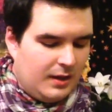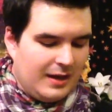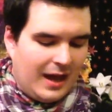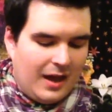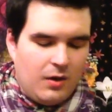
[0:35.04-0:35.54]

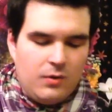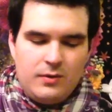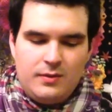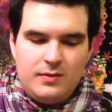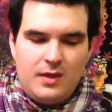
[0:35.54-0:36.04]

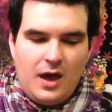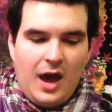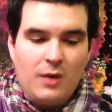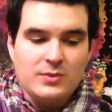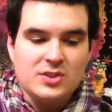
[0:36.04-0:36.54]
Now,
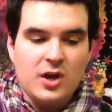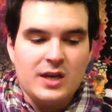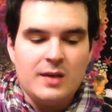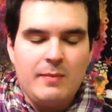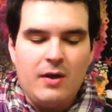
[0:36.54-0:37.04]
I was
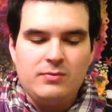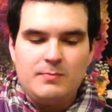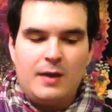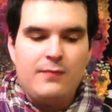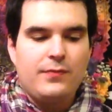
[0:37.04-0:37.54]
talking about
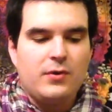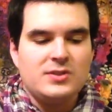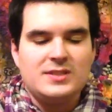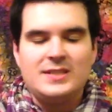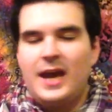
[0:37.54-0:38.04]
my
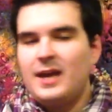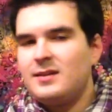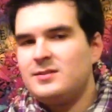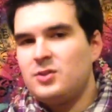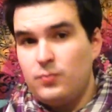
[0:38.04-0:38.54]
first
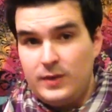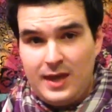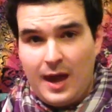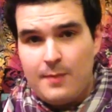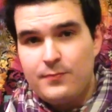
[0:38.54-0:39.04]
deck to
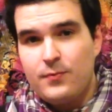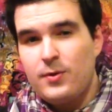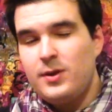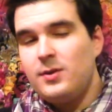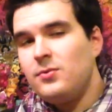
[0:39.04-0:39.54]
recap
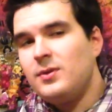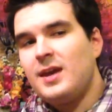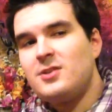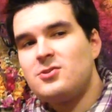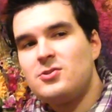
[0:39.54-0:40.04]
for you, in
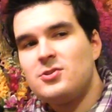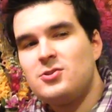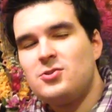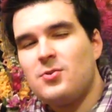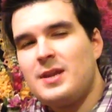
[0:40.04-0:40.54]
case you're
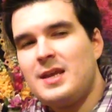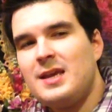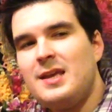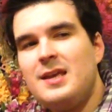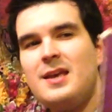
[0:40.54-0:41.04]
just
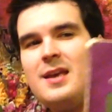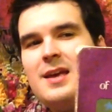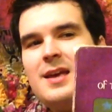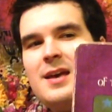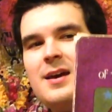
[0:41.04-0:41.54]
joining.
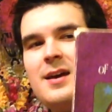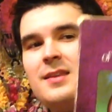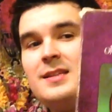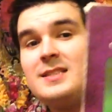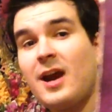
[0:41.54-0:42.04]

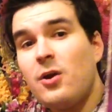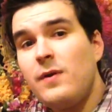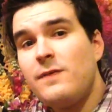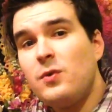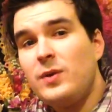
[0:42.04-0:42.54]
The
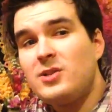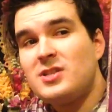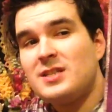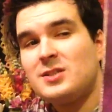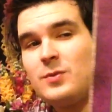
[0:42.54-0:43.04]
Tarot of the
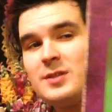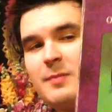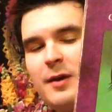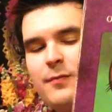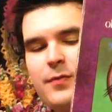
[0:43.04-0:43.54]
Witches was
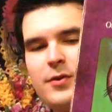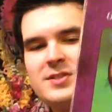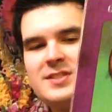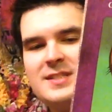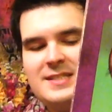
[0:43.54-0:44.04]
my
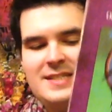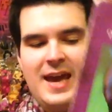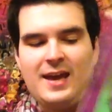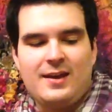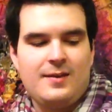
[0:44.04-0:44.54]
first
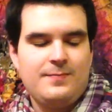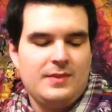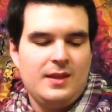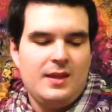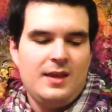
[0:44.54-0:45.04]
deck.
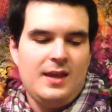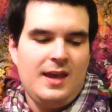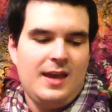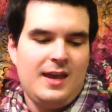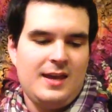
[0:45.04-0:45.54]

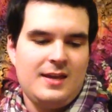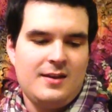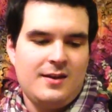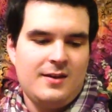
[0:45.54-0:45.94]
And